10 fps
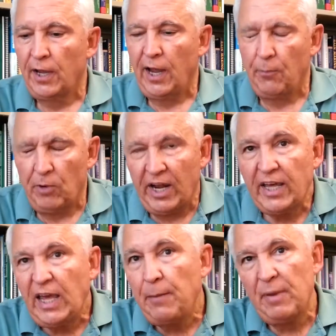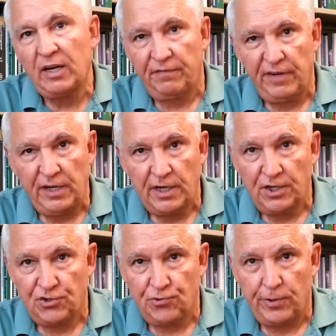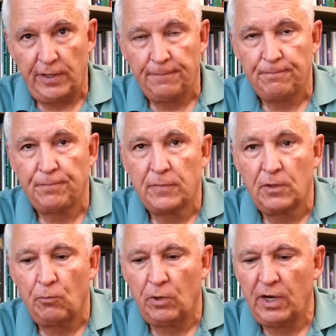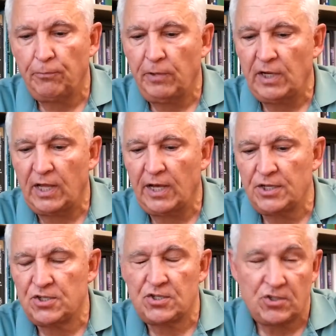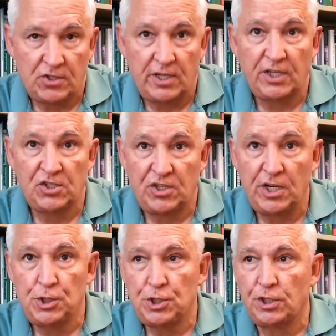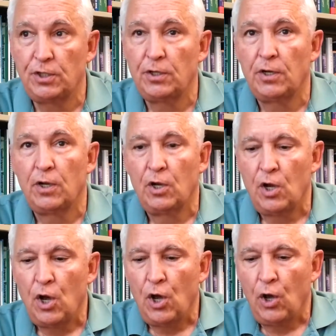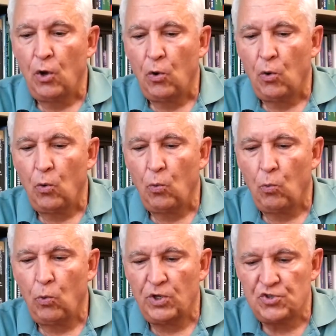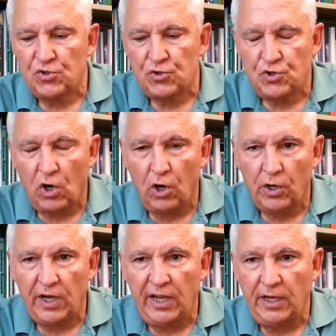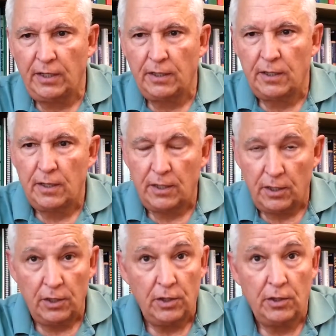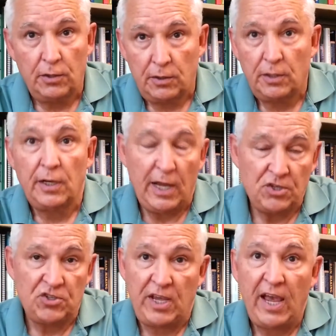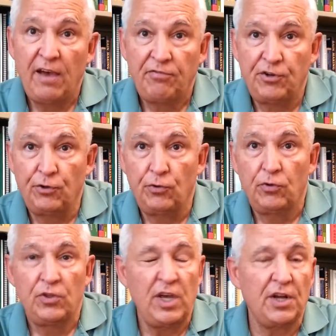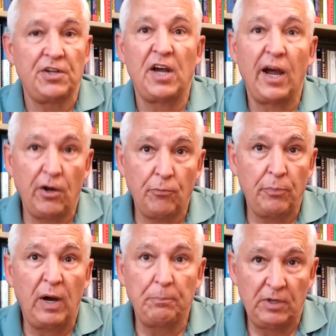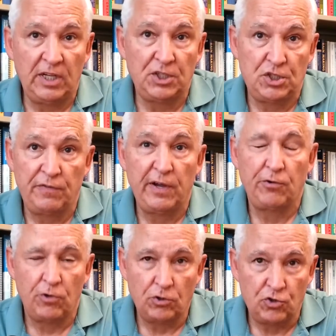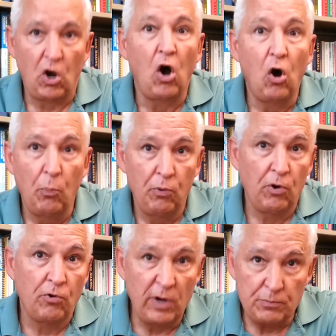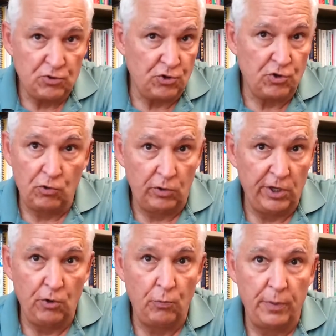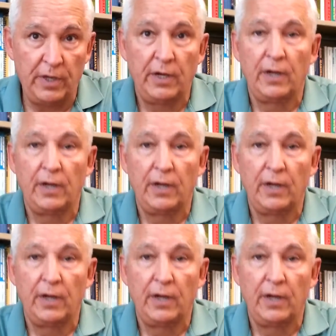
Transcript: And when I came out of industry, what I realized is that Extension was targeting, as they have to, the entire population of agriculture. All programs are totally open.